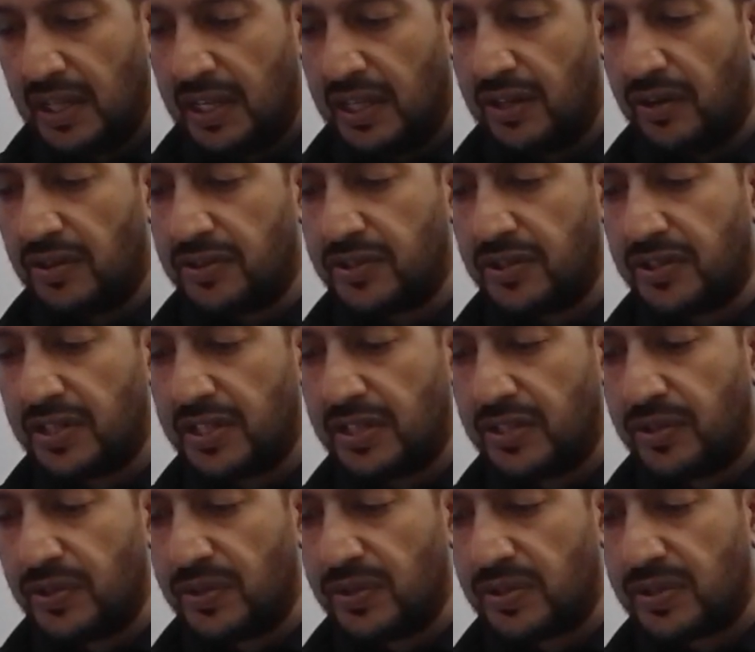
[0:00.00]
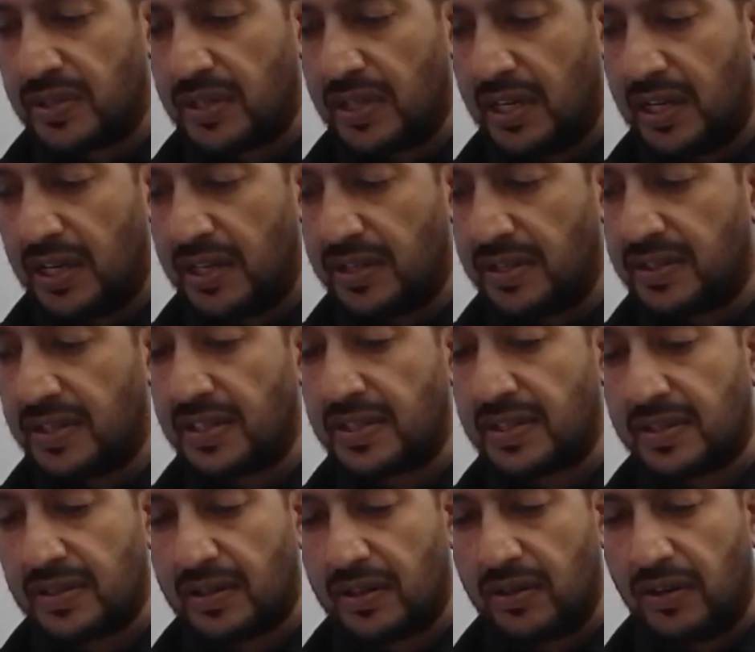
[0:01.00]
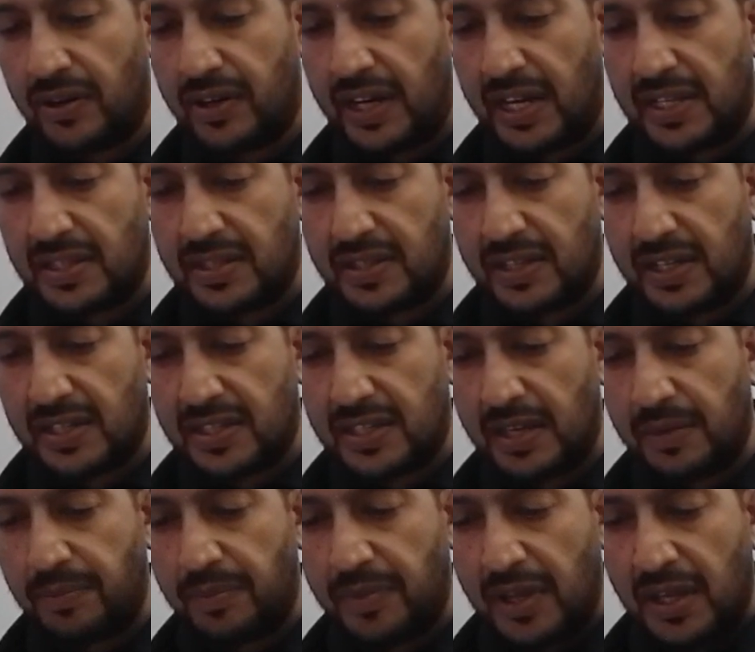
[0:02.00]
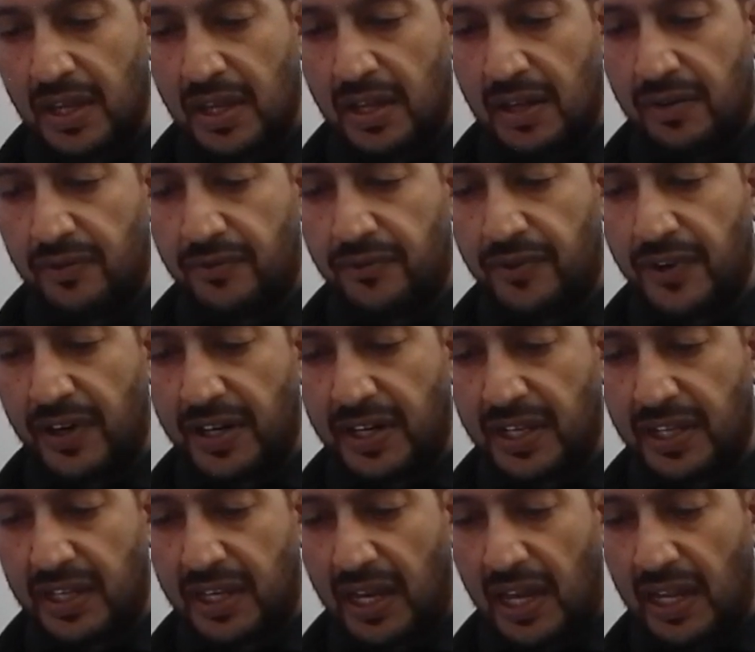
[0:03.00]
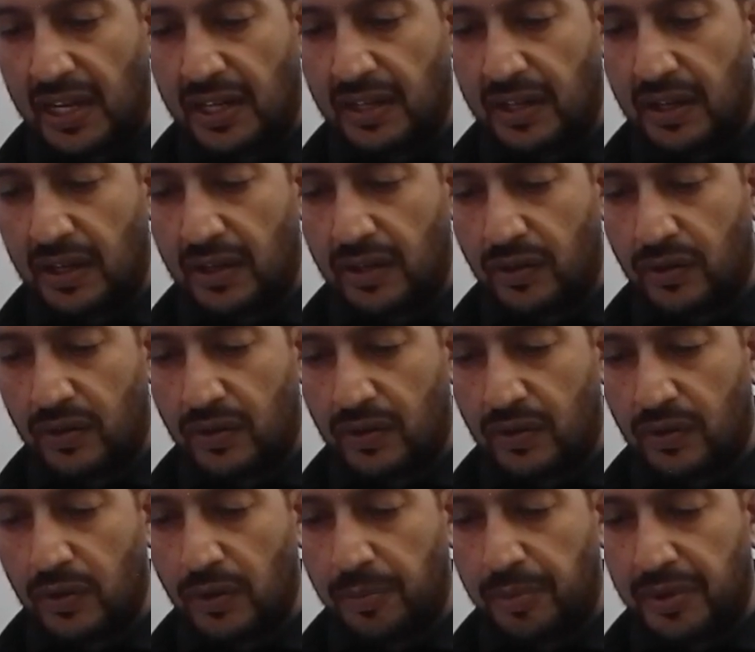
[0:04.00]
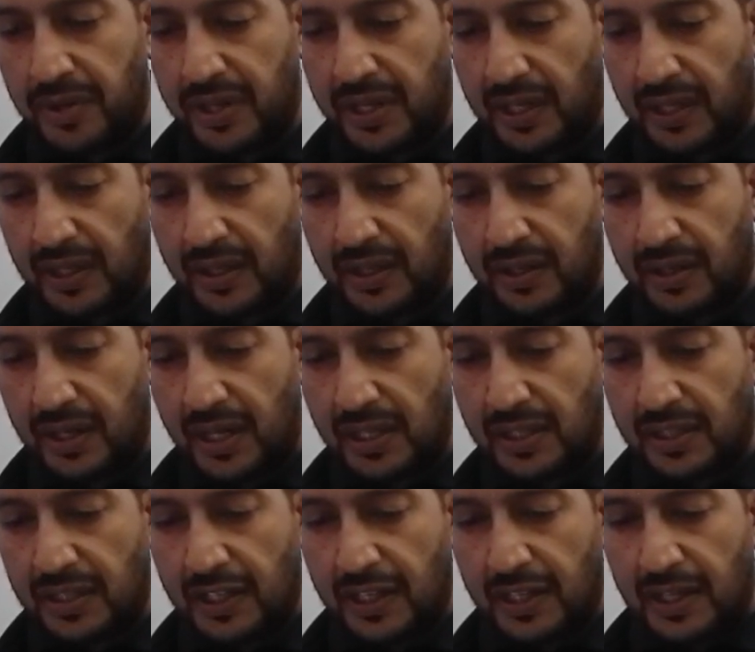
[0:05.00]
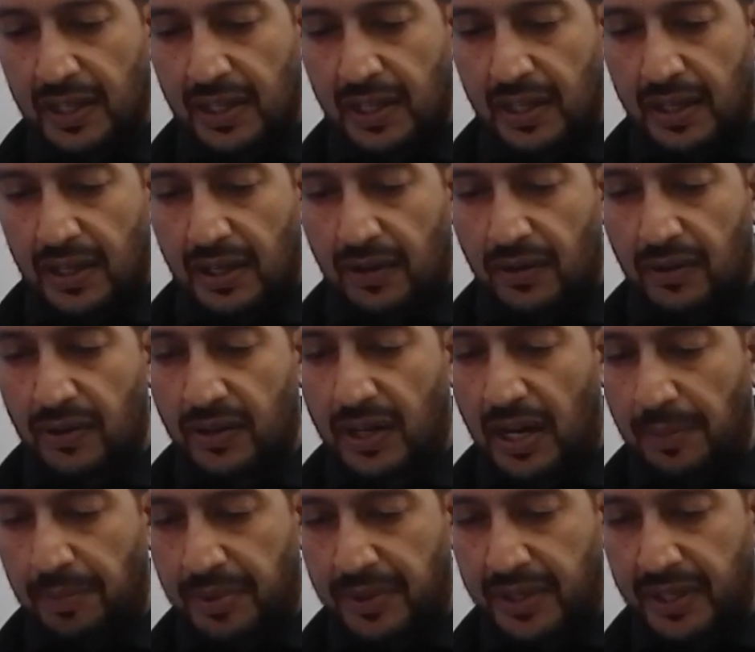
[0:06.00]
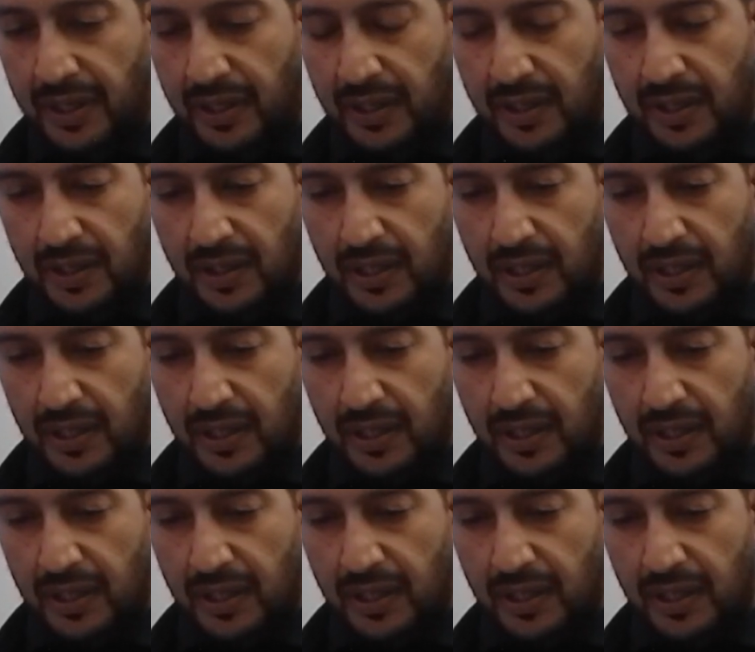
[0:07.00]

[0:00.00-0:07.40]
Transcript: It also reduce, uh, resists chlorides except ferric and cupric, right? Or coperic.